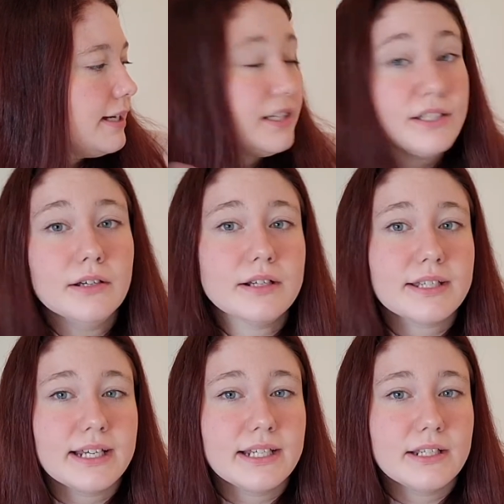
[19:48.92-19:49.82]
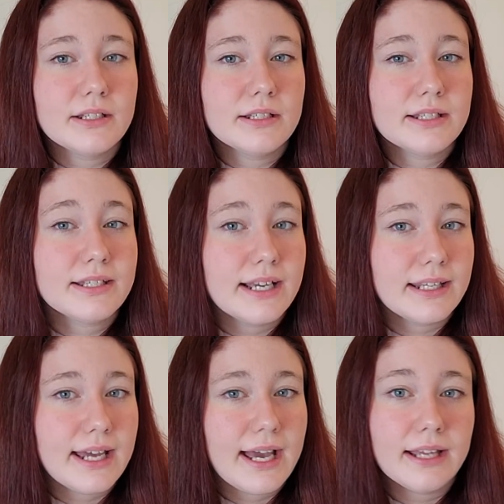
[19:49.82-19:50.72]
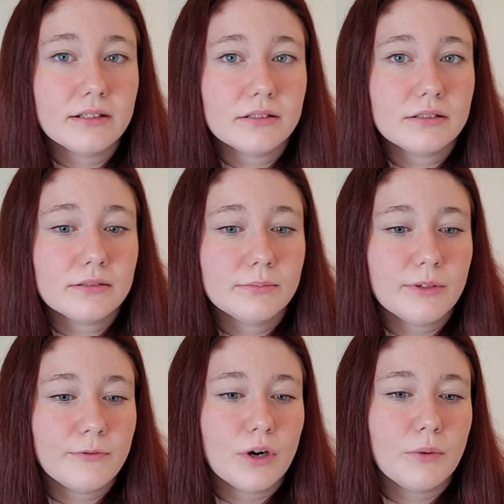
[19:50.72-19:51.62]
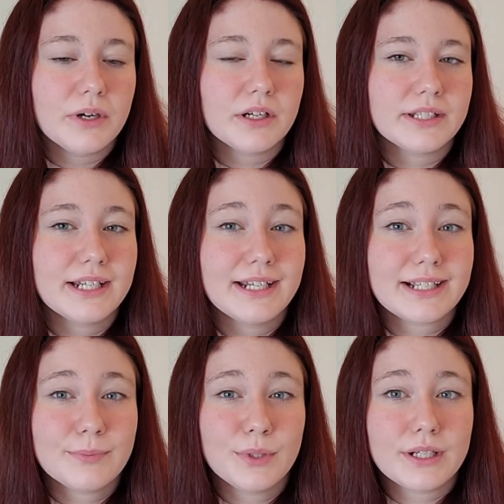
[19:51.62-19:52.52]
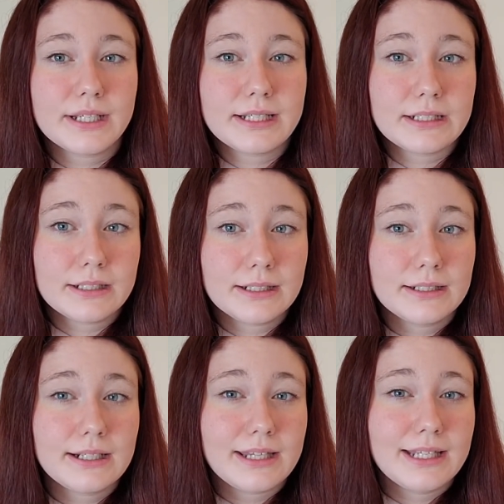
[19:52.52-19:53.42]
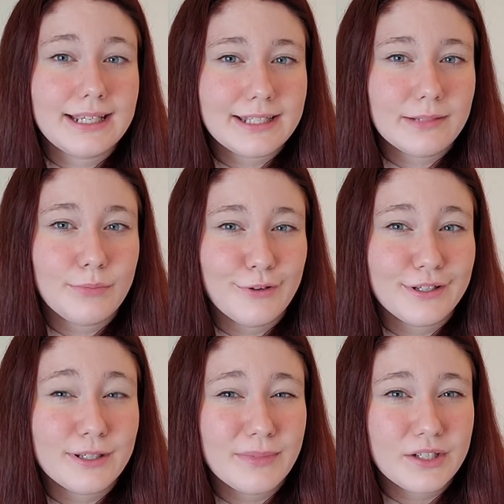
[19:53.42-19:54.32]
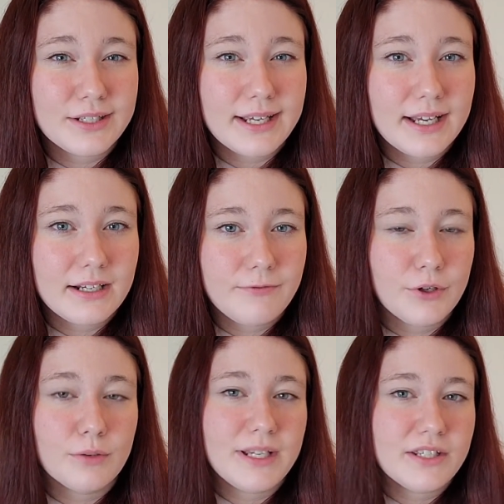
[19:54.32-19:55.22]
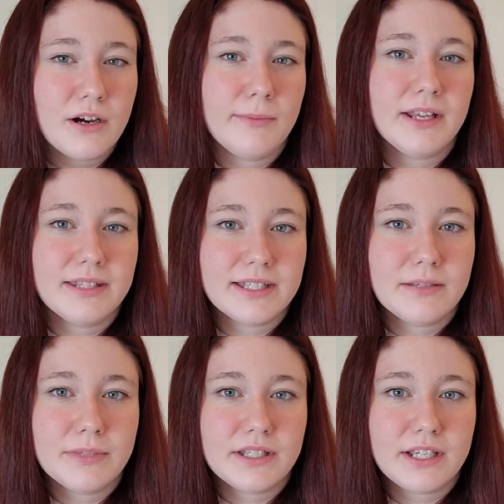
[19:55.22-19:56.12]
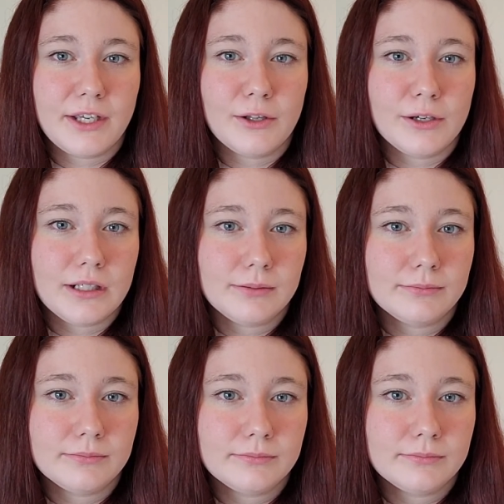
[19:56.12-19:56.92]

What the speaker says: I just noticed I didn't say that before I went on to the next book, and I think it's important to mention that if you're going to be talking about this in particular.